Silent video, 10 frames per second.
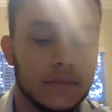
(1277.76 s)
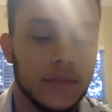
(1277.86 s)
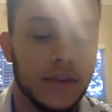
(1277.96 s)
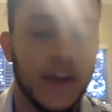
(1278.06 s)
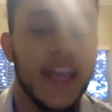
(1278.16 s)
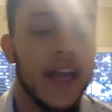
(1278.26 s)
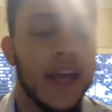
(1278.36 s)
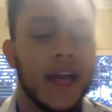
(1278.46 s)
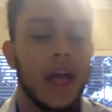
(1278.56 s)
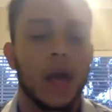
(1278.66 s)
right?
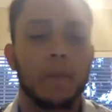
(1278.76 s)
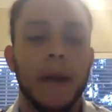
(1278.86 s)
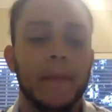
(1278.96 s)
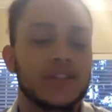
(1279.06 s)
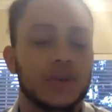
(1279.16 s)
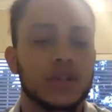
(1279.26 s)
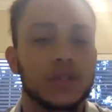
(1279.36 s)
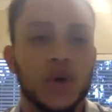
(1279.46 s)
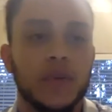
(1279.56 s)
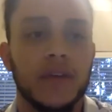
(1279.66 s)
My mentor
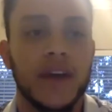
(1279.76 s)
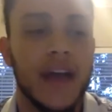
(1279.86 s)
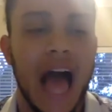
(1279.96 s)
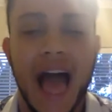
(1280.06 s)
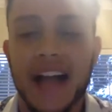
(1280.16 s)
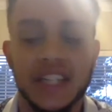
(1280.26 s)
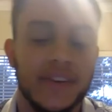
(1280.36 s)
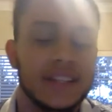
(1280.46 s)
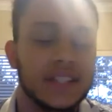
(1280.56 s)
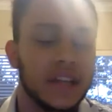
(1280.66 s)
told me, right? I actually
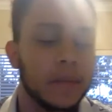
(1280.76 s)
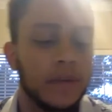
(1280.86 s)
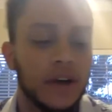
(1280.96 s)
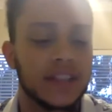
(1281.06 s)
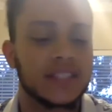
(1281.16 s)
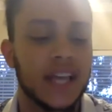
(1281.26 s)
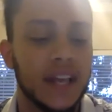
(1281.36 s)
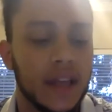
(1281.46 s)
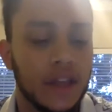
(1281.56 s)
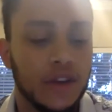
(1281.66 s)
read this in a book. It
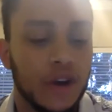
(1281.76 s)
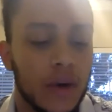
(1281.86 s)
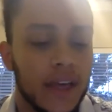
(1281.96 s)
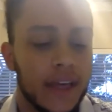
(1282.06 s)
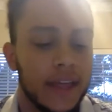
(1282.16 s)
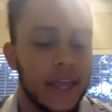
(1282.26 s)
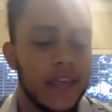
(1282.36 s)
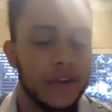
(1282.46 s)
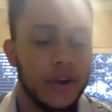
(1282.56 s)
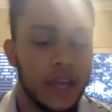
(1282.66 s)
said,
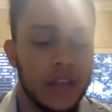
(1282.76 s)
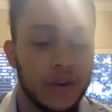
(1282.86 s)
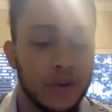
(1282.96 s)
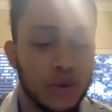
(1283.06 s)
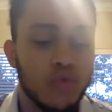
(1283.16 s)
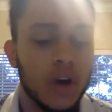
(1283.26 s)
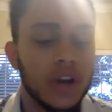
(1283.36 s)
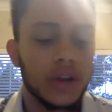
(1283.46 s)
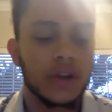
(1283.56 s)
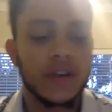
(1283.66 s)
either you run
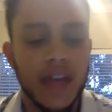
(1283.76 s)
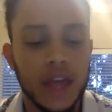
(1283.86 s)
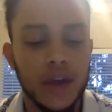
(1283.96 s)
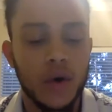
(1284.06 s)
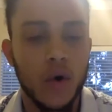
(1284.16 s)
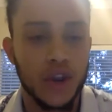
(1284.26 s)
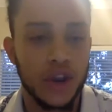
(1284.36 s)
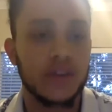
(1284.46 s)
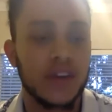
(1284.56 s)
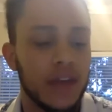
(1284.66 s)
your day or
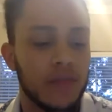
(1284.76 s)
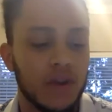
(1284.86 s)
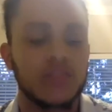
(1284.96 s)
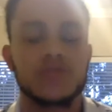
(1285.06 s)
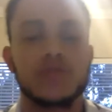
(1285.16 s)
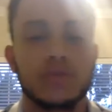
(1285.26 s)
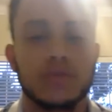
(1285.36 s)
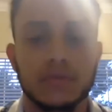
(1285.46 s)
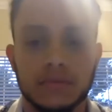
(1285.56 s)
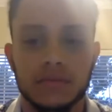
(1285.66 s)
your day runs you,
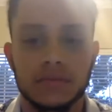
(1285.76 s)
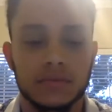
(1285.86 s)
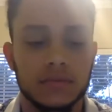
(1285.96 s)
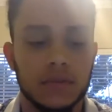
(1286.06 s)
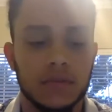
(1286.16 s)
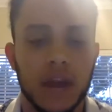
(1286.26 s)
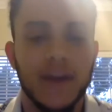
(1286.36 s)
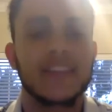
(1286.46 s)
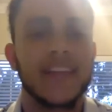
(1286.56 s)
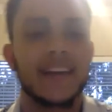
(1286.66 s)
right?
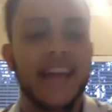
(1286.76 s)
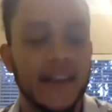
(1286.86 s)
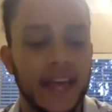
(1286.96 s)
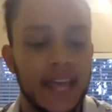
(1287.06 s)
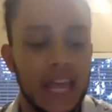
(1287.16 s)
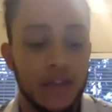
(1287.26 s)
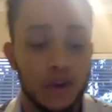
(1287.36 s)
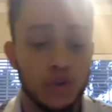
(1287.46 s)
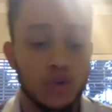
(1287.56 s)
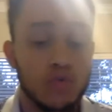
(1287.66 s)
Write that down. Like either
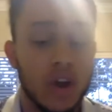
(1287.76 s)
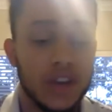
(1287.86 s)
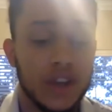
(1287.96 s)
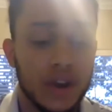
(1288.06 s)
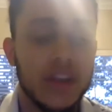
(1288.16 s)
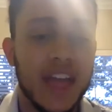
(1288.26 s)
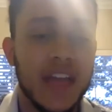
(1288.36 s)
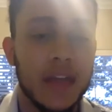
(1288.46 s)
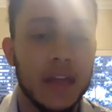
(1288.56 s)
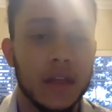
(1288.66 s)
you run your
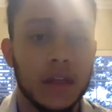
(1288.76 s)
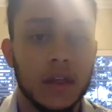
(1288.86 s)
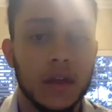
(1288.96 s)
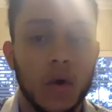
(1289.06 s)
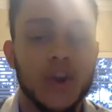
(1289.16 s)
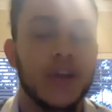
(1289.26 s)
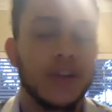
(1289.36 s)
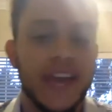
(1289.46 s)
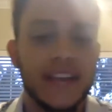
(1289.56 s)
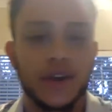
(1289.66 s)
day or your
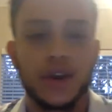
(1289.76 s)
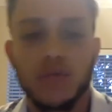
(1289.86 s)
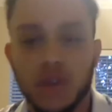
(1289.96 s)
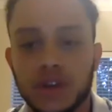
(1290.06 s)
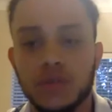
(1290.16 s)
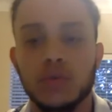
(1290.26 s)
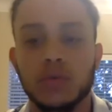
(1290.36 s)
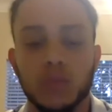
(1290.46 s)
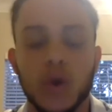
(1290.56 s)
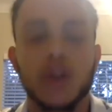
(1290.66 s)
day is going to run you. What do